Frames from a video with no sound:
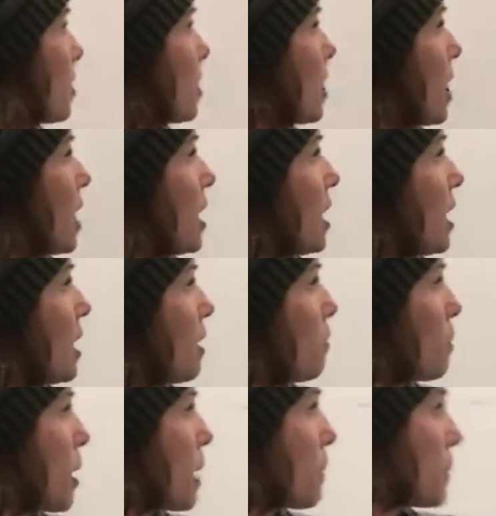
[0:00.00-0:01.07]
Katie and
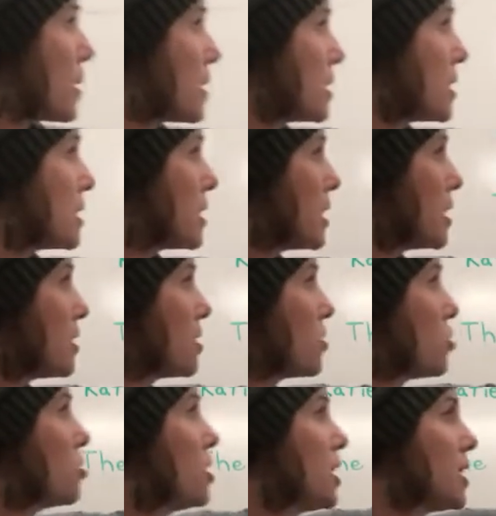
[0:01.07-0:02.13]
Papa see the
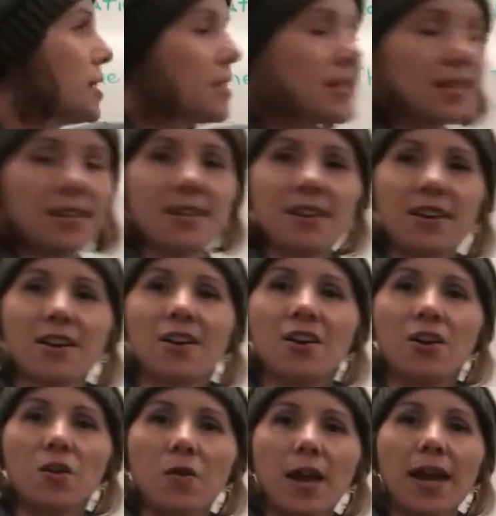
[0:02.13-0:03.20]
trees.
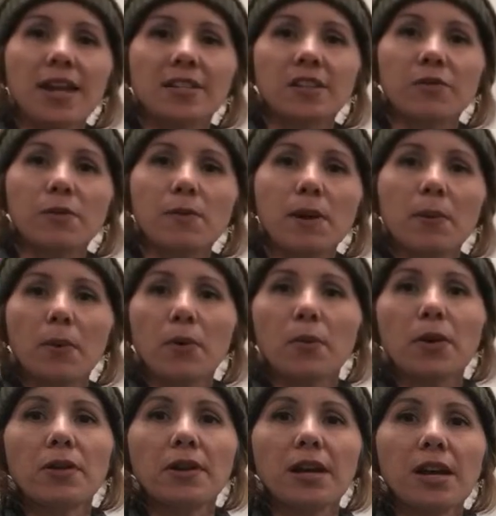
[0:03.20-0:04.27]
Okay, so remember,
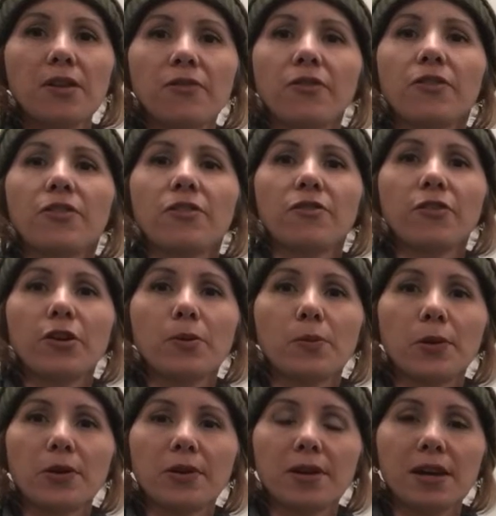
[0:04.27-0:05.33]
we're looking for the verb.
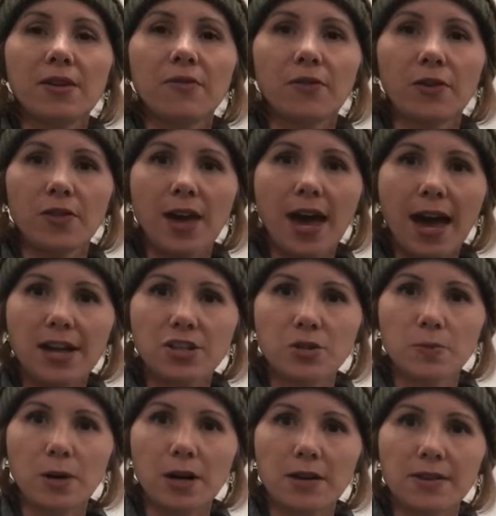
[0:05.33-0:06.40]
We're looking for the
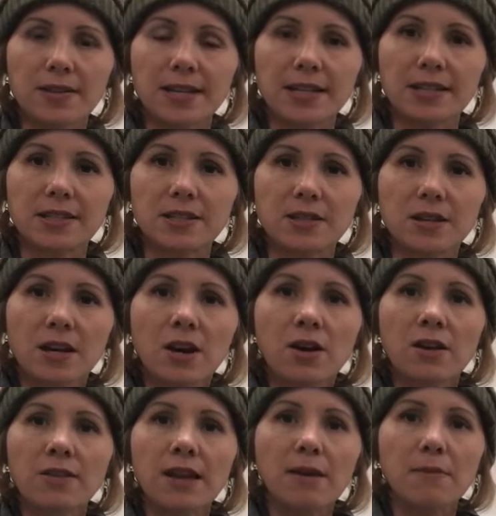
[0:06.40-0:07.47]
action part of the sentence.
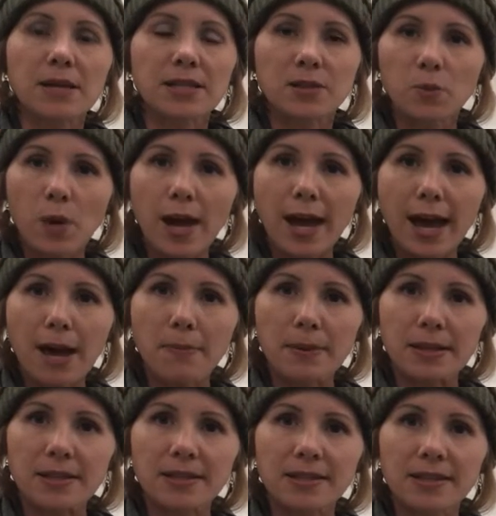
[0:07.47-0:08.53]
That means what
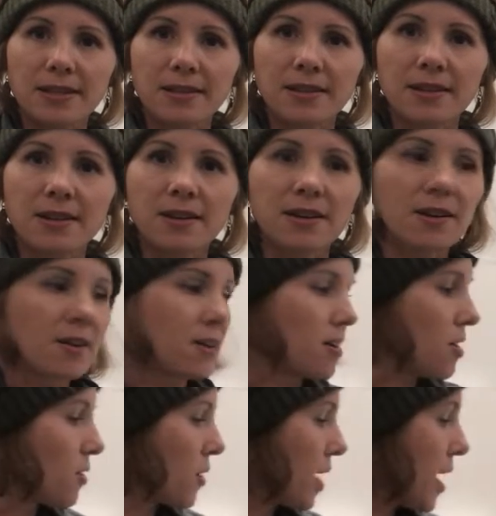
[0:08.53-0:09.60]
happens.
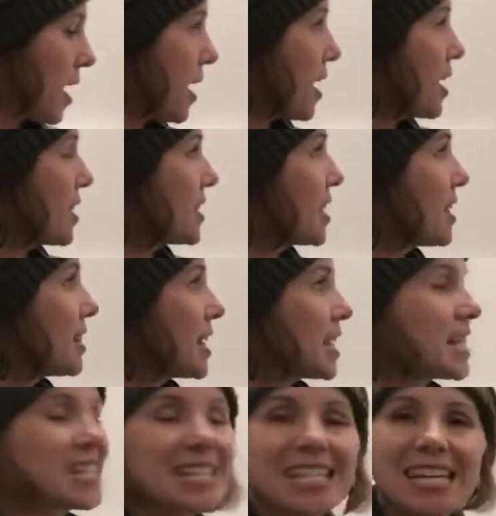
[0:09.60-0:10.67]
Okay, it said they
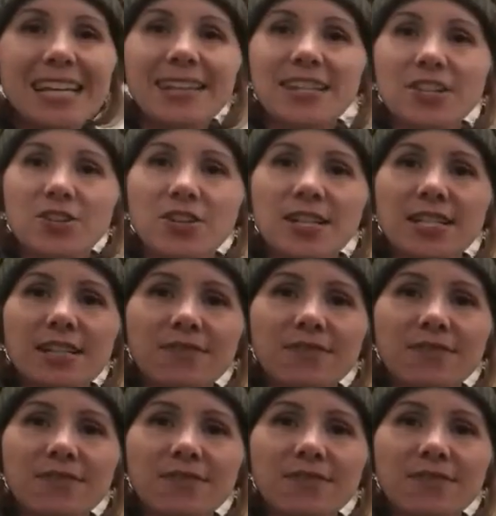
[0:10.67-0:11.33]
see the trees.